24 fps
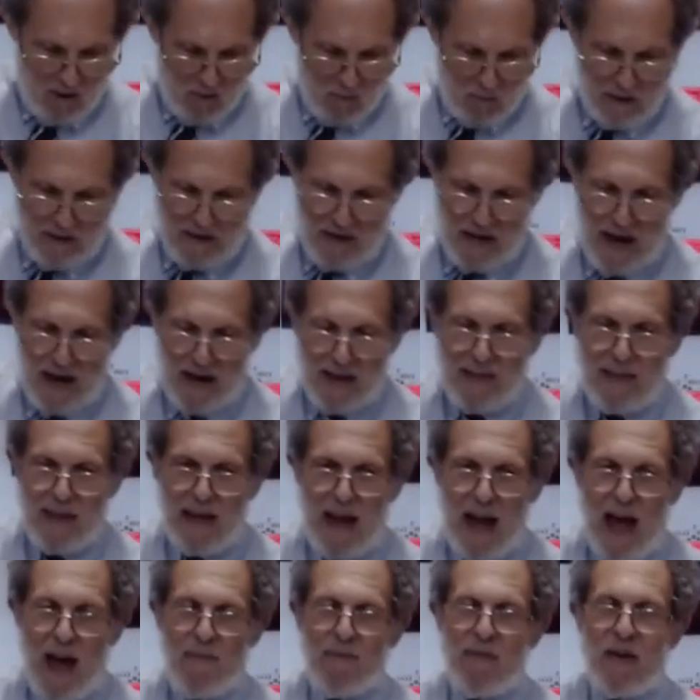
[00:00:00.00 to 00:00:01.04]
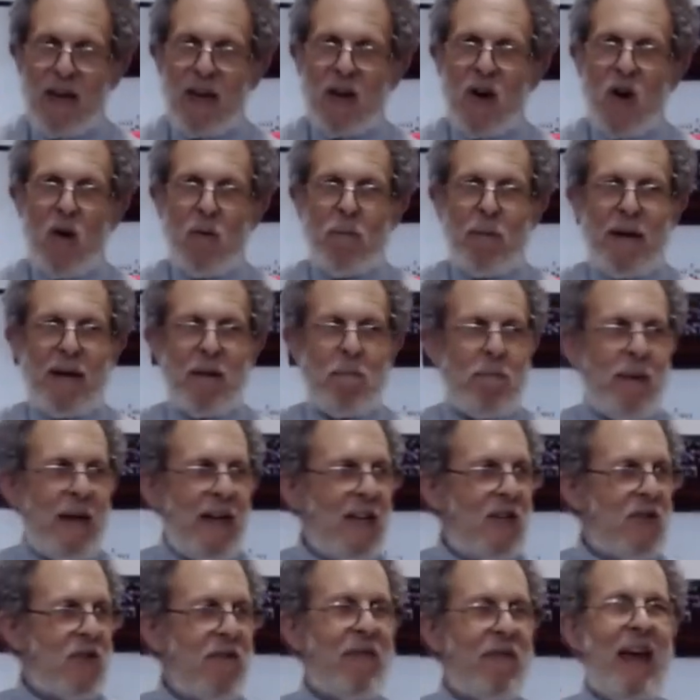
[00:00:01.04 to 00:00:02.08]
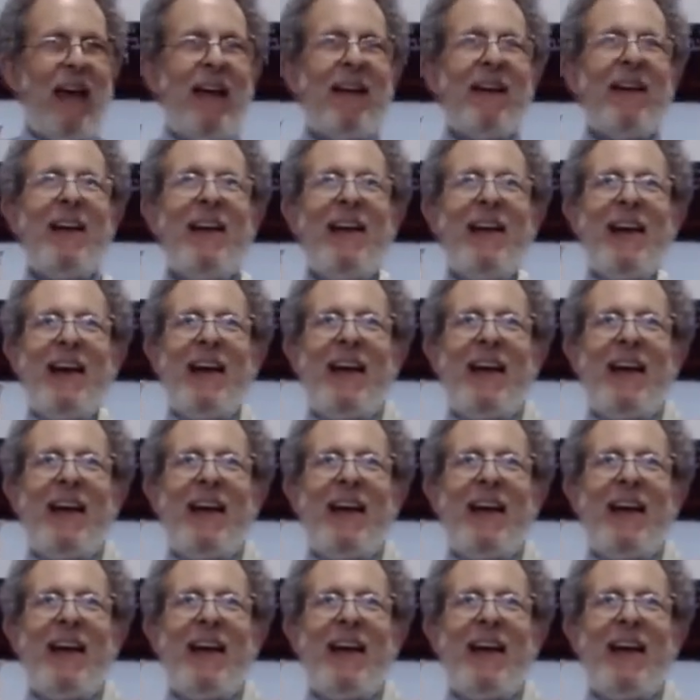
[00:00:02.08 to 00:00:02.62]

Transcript: We take the afikomen, a piece of that